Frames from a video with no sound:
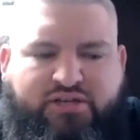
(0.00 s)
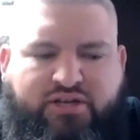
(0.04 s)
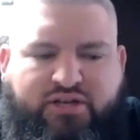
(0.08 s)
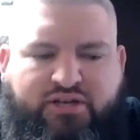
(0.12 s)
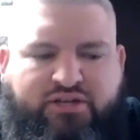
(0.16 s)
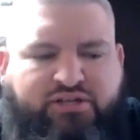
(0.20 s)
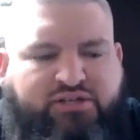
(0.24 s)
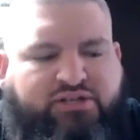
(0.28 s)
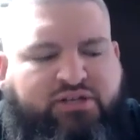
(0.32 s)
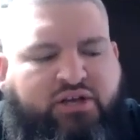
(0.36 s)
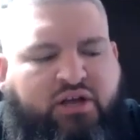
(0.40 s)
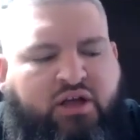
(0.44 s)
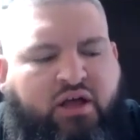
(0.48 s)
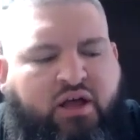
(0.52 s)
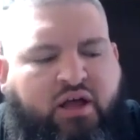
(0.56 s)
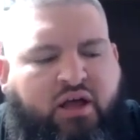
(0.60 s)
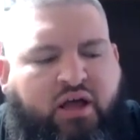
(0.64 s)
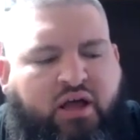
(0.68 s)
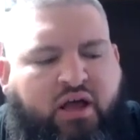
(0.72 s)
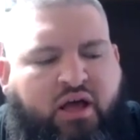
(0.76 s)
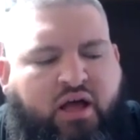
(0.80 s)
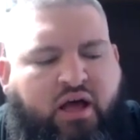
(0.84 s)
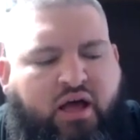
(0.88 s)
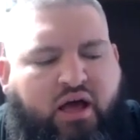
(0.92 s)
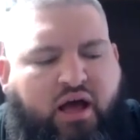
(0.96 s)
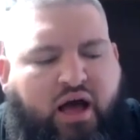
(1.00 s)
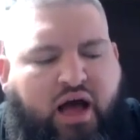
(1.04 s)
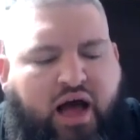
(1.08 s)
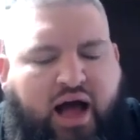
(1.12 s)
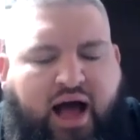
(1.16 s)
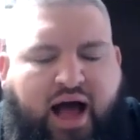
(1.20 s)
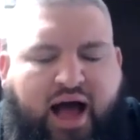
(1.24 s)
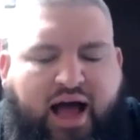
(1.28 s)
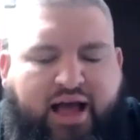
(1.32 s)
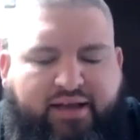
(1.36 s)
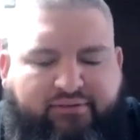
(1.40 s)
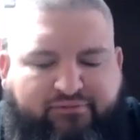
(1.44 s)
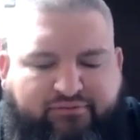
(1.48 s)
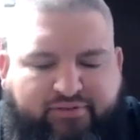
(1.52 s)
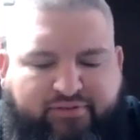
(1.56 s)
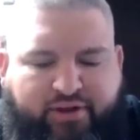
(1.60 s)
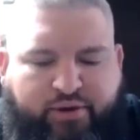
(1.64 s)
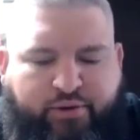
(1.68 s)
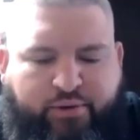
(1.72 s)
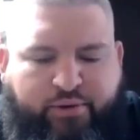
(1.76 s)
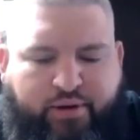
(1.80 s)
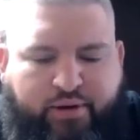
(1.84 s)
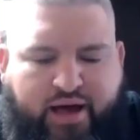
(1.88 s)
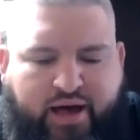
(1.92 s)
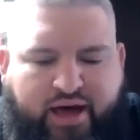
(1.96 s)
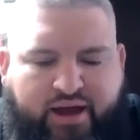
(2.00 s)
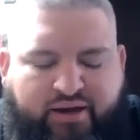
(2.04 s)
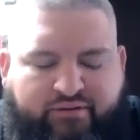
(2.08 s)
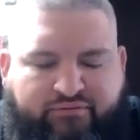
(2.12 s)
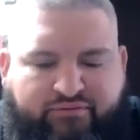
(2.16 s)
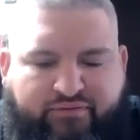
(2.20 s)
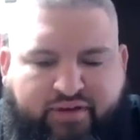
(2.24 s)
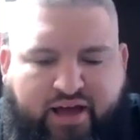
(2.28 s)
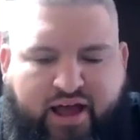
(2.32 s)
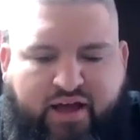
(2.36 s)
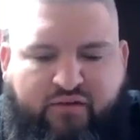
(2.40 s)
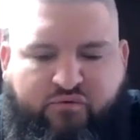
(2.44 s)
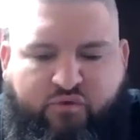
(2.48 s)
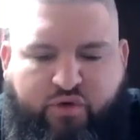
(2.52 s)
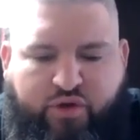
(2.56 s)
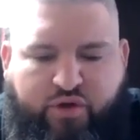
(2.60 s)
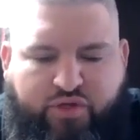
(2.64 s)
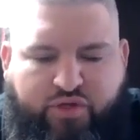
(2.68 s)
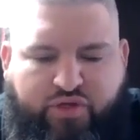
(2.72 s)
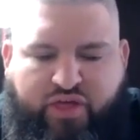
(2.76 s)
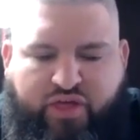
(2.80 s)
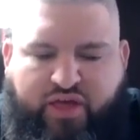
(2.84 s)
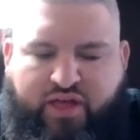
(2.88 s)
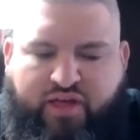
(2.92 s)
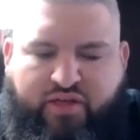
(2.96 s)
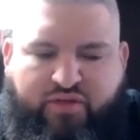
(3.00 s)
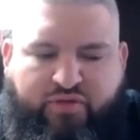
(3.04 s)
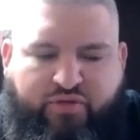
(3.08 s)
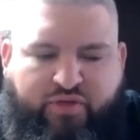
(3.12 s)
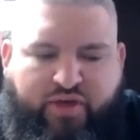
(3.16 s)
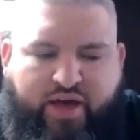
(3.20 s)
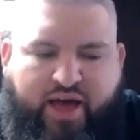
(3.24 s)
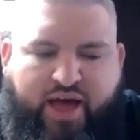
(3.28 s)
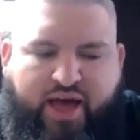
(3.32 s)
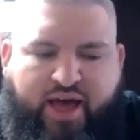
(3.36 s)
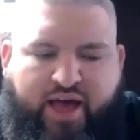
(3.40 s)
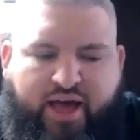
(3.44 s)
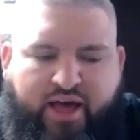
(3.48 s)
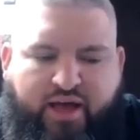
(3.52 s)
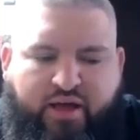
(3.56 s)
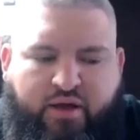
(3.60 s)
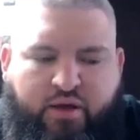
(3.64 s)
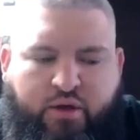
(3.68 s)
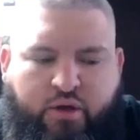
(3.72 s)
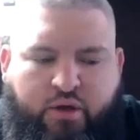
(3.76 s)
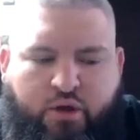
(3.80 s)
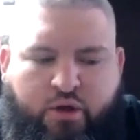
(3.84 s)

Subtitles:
Because I feel out of everything that